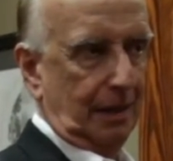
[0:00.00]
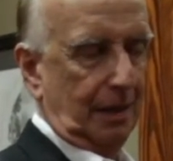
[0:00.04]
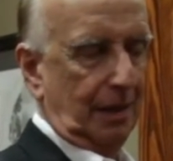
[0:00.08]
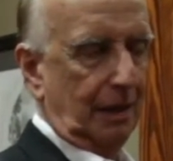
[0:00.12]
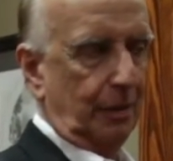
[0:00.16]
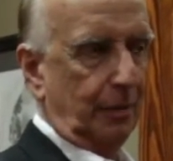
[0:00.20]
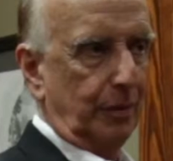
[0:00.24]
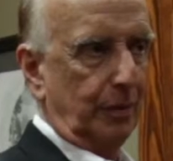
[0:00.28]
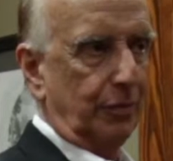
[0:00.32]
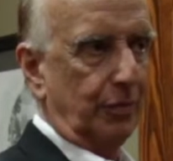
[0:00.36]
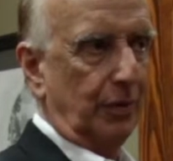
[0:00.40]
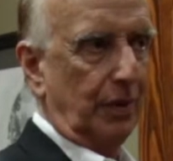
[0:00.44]
I
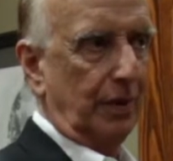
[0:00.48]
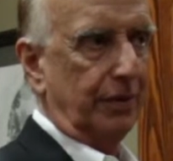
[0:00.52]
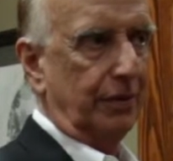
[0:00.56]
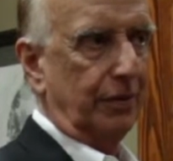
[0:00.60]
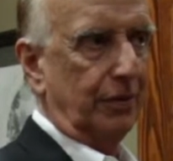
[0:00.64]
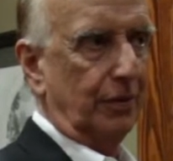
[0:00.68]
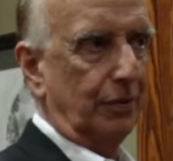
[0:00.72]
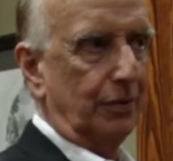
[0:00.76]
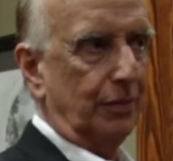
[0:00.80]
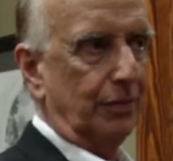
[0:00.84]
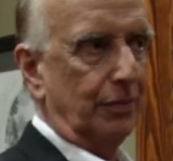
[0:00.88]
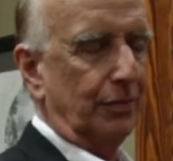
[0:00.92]
would
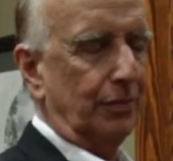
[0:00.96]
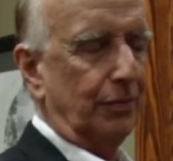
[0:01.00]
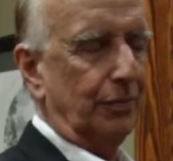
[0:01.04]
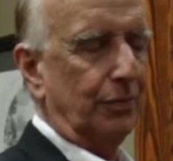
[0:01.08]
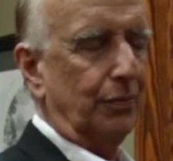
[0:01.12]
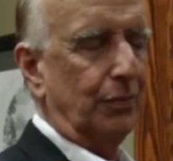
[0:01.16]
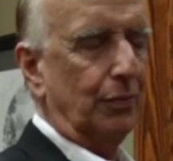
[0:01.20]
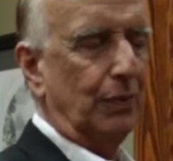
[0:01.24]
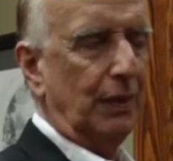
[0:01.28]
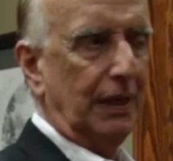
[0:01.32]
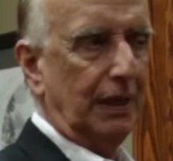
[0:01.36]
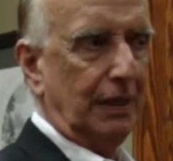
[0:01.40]
rather
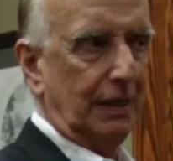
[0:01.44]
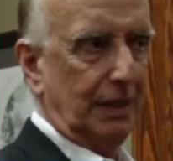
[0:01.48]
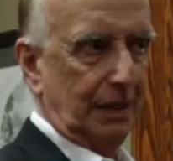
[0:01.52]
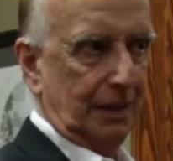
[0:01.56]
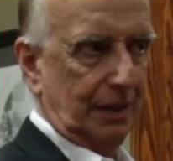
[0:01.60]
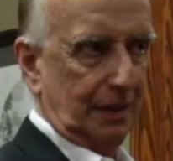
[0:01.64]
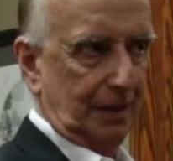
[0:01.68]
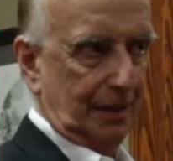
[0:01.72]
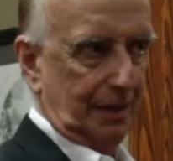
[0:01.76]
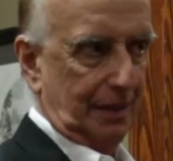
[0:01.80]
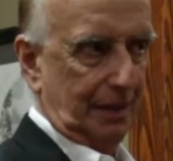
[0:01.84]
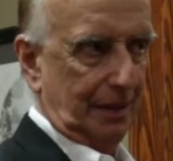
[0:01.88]
read
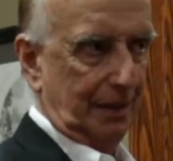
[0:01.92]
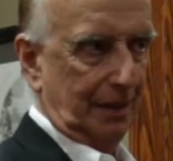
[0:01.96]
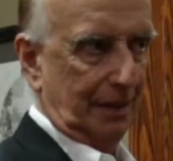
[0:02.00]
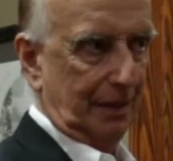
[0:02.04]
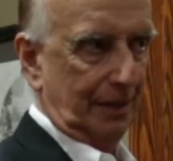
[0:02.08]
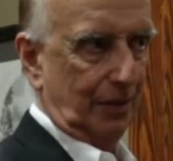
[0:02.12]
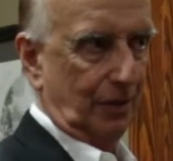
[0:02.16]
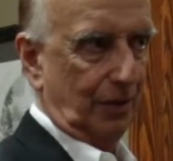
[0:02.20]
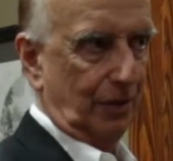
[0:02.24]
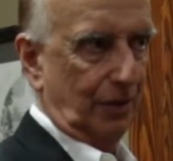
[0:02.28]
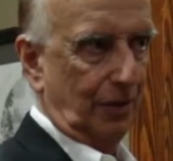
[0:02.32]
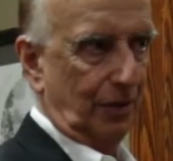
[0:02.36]
it
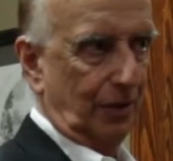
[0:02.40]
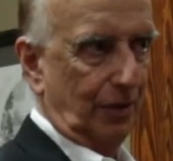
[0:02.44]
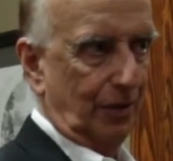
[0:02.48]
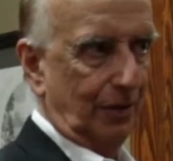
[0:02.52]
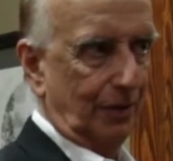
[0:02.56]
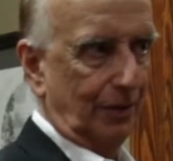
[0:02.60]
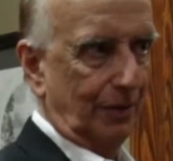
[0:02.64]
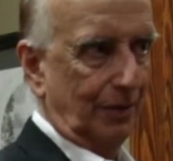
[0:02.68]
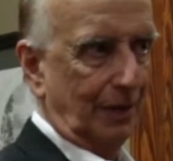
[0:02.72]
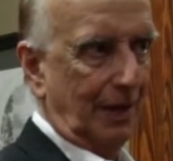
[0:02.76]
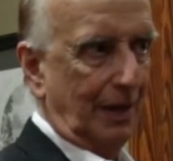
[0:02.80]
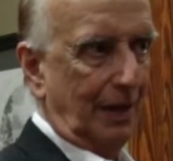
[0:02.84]
to you.